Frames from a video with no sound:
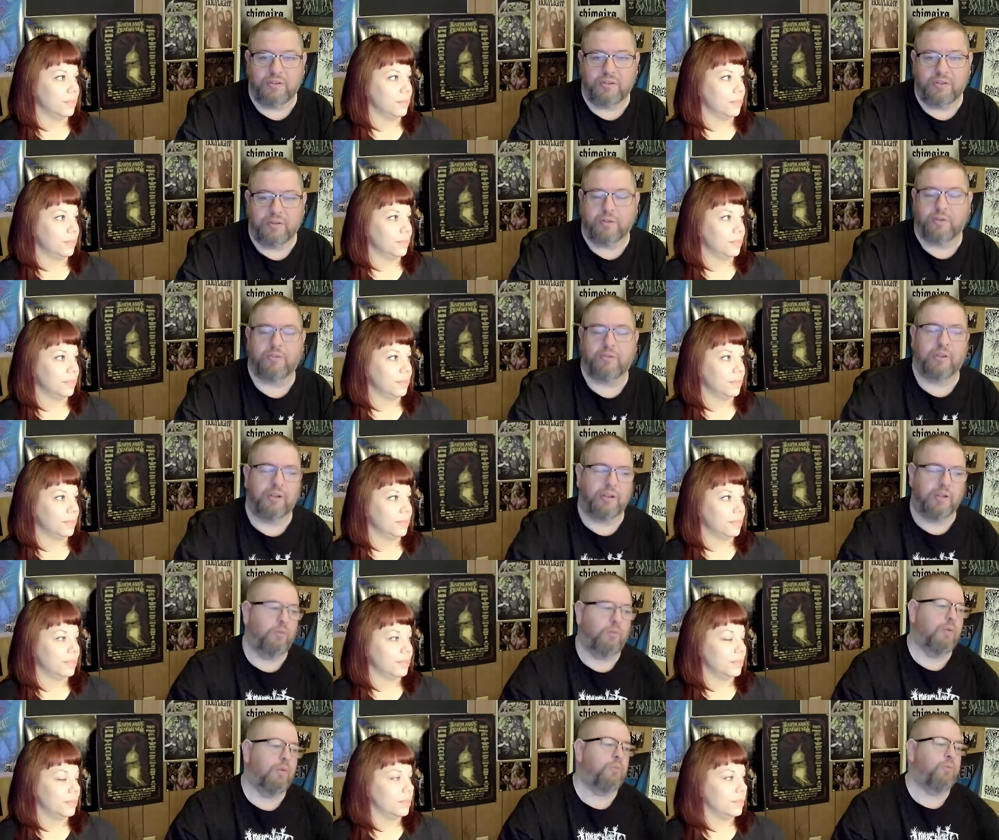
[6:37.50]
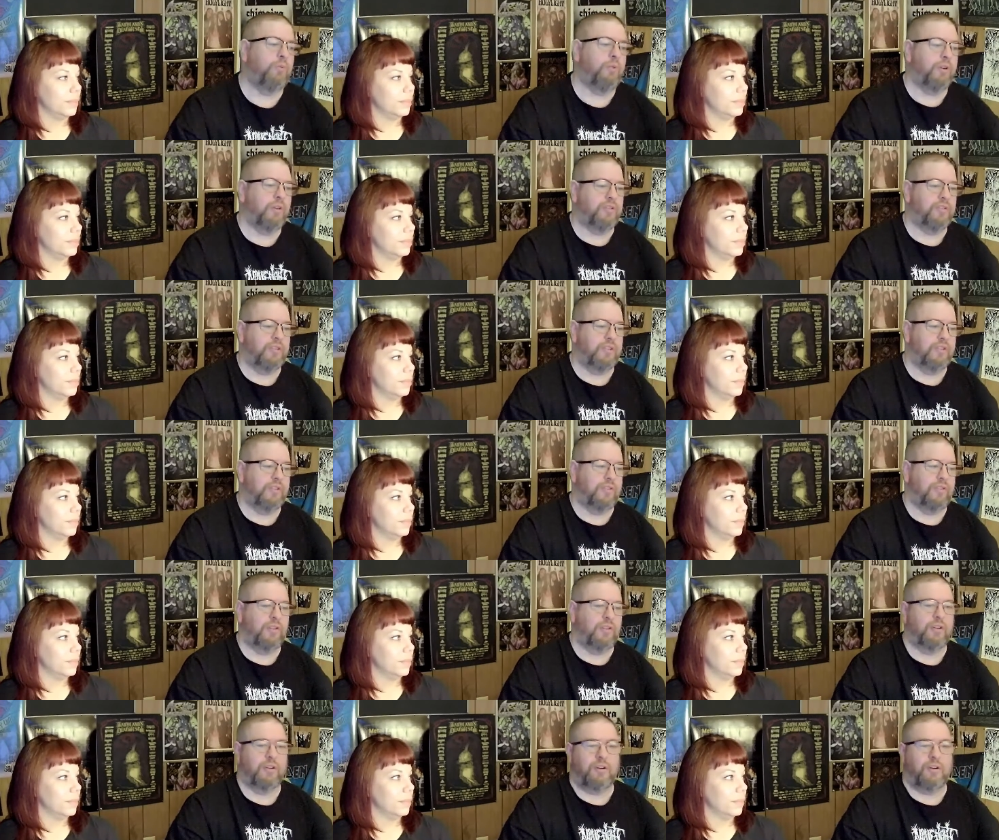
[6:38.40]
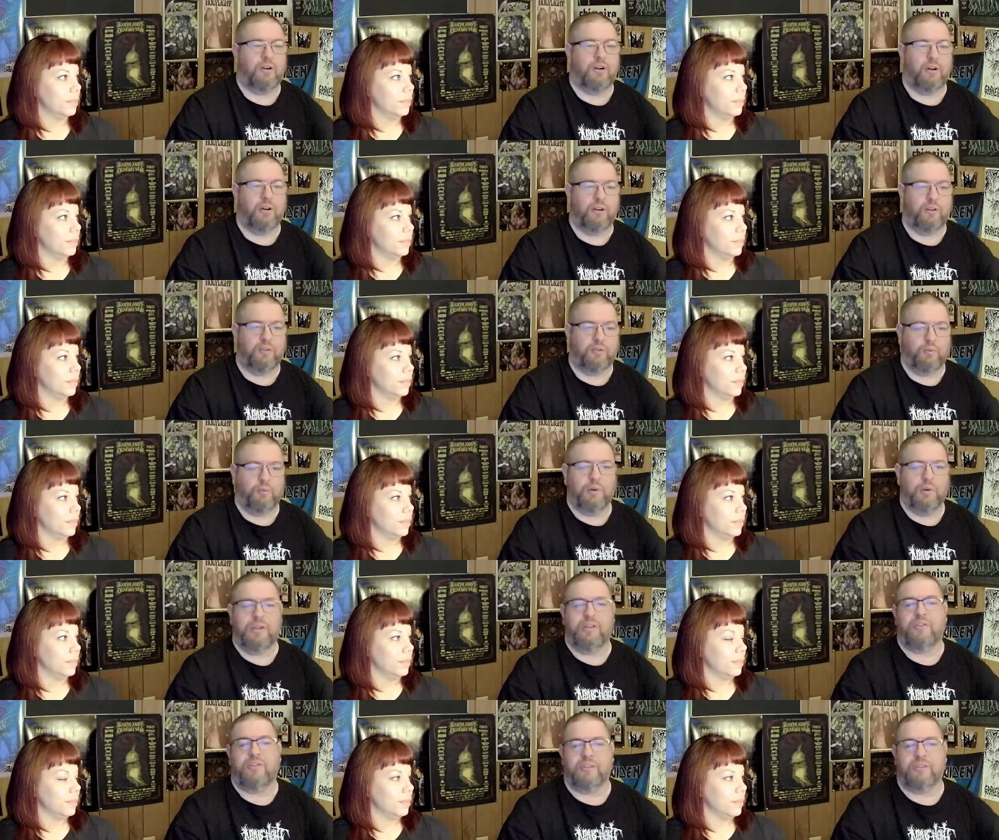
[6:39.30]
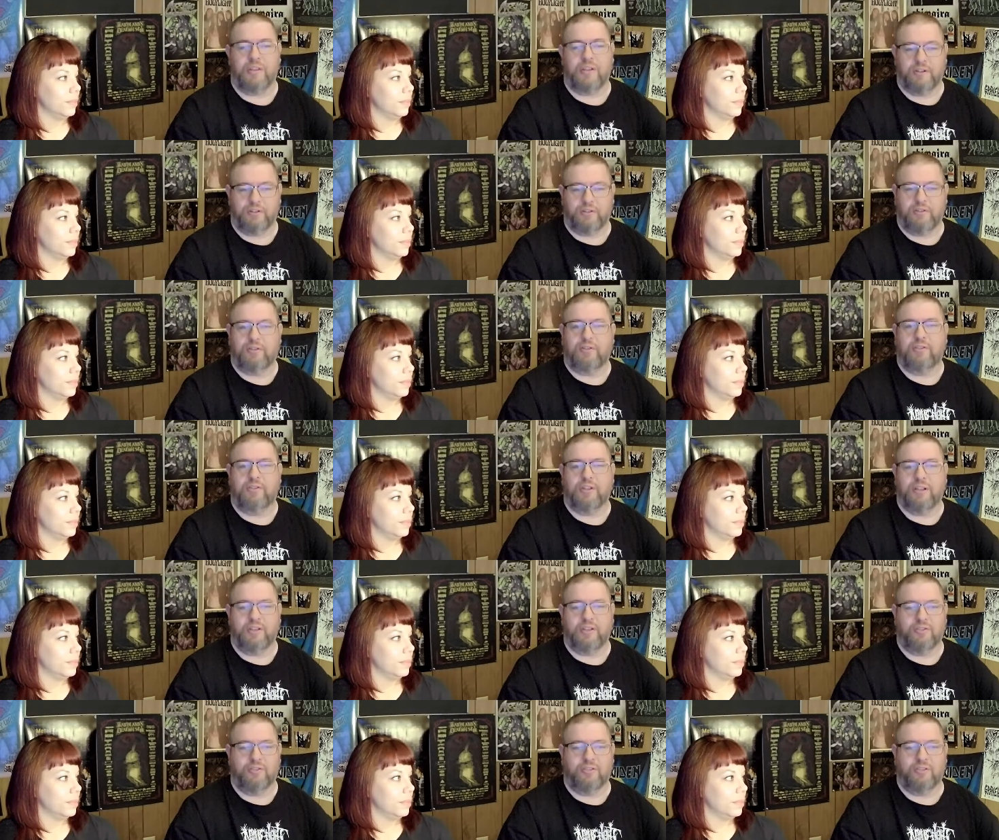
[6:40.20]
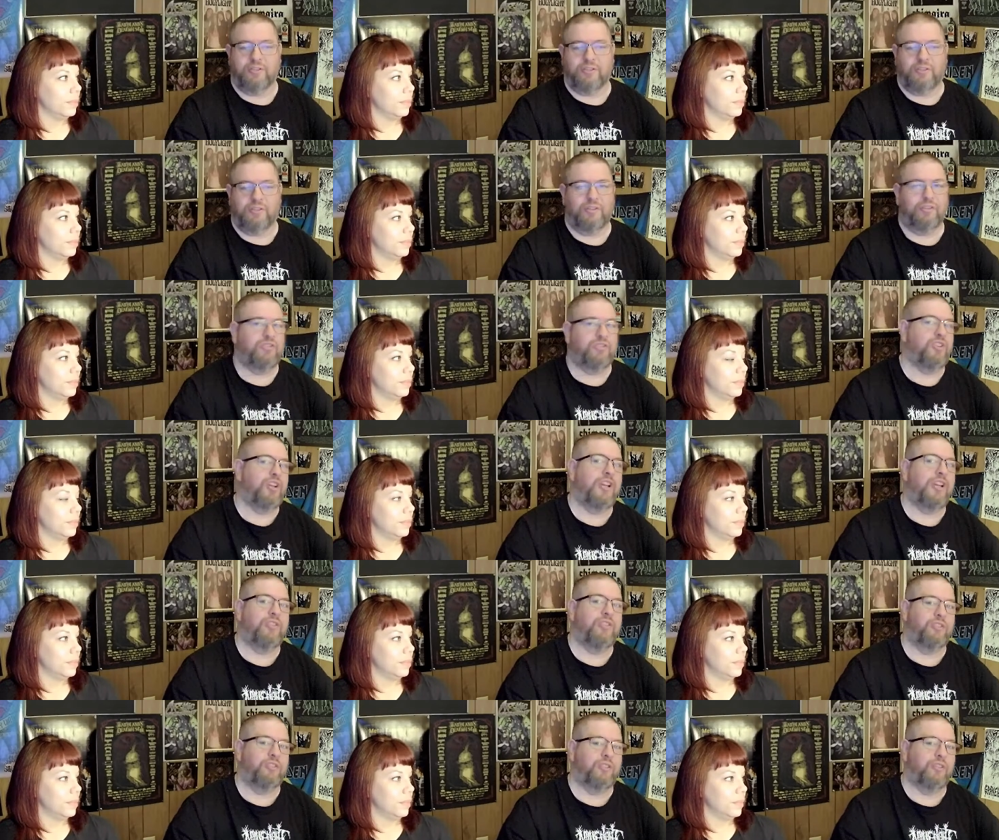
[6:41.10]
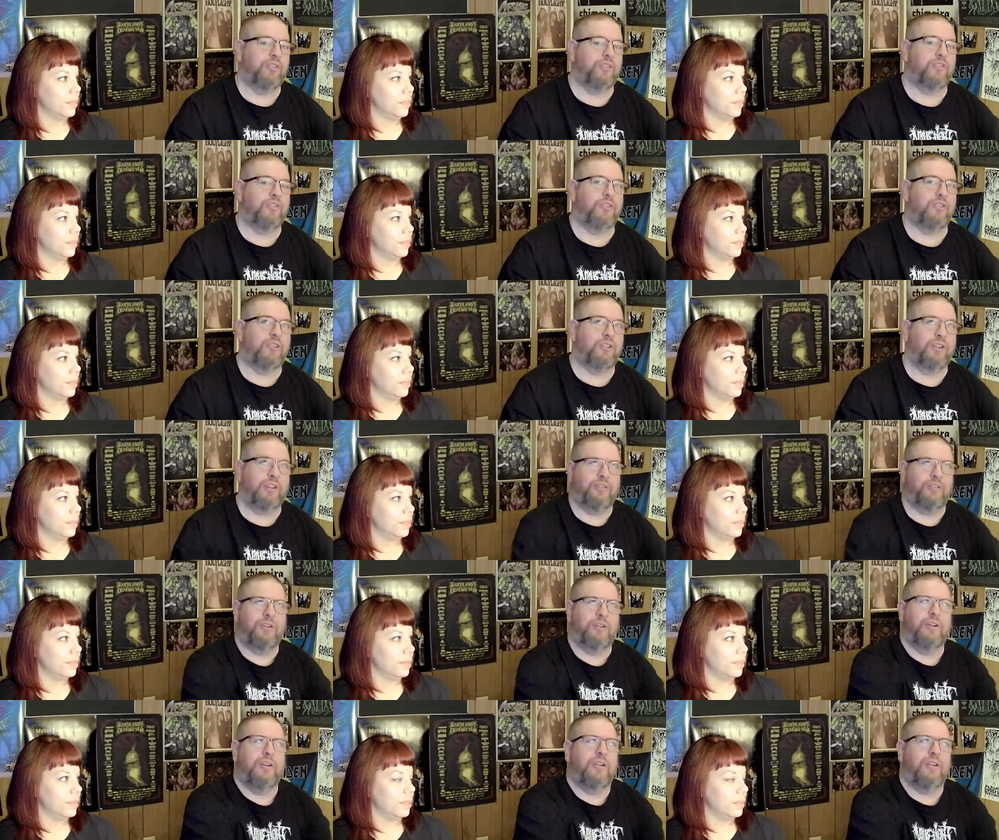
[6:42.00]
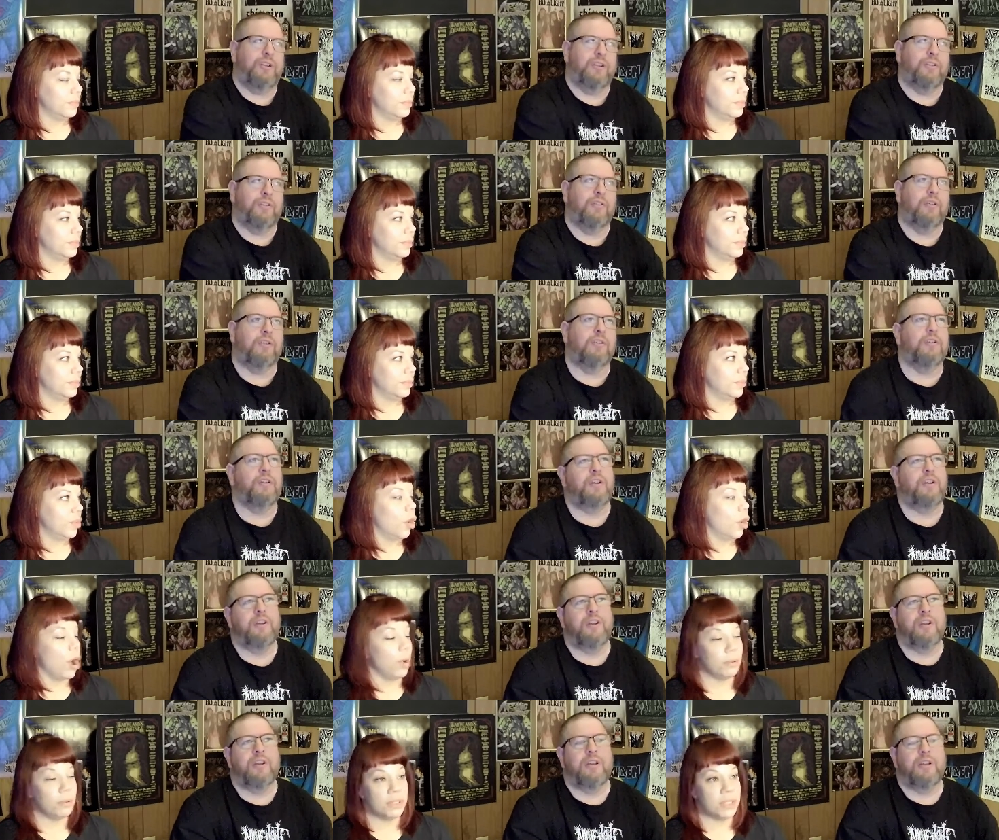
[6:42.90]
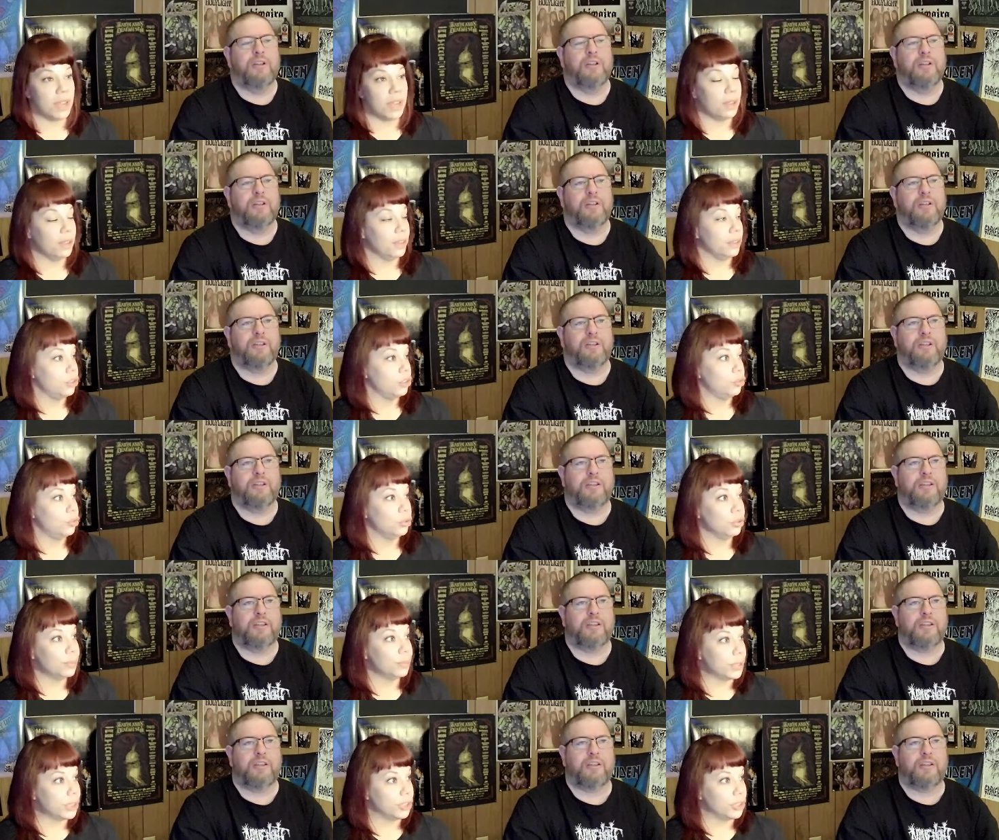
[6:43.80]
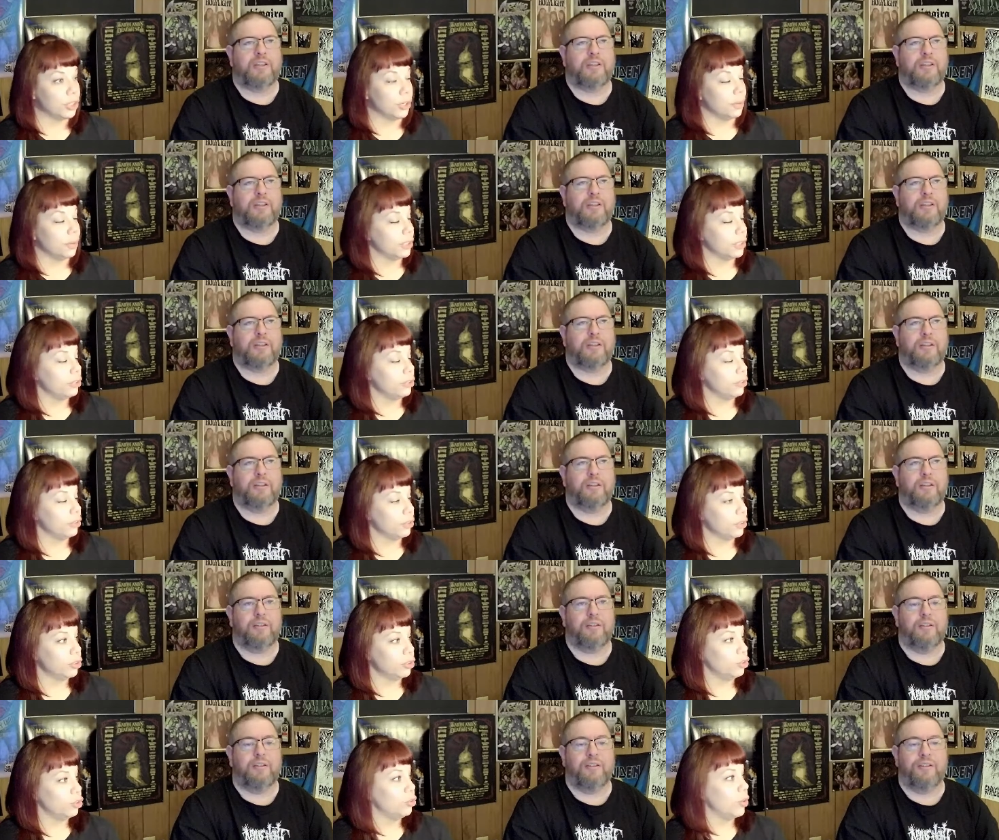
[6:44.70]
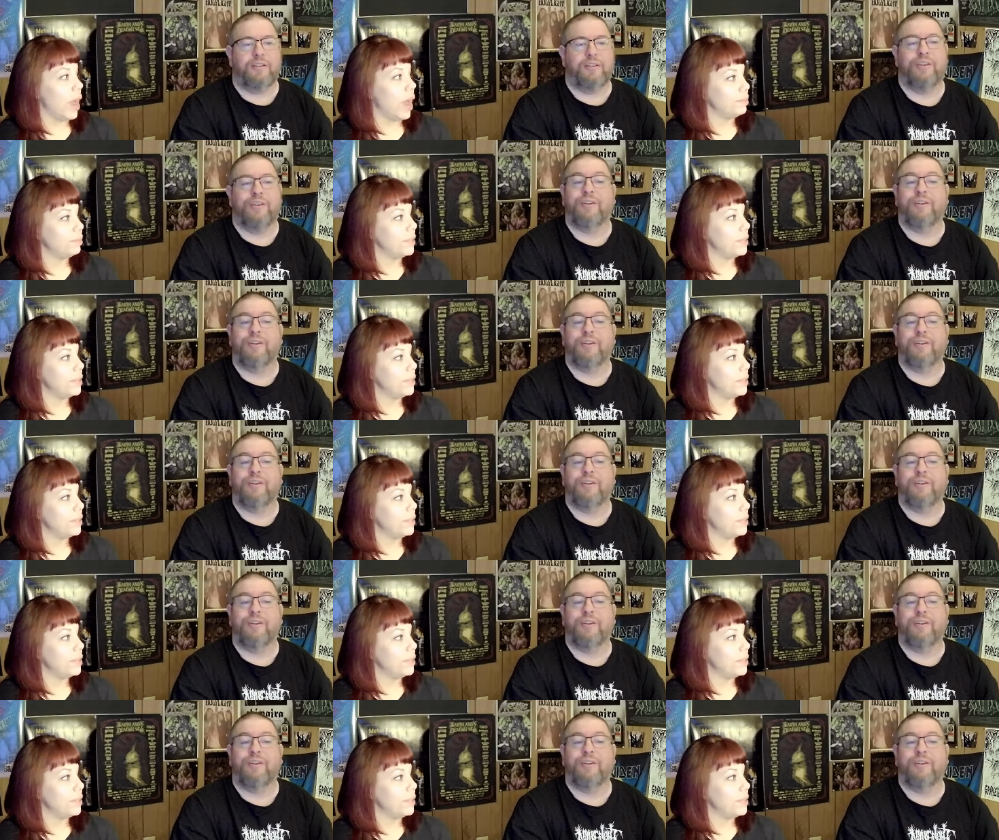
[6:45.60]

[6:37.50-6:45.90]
Speaker 1: it looks like at one point she's in a car racing out of the desert and they're chasing her so like trying to either
Speaker 2: or almost kind of like the truman show where you're you're trapped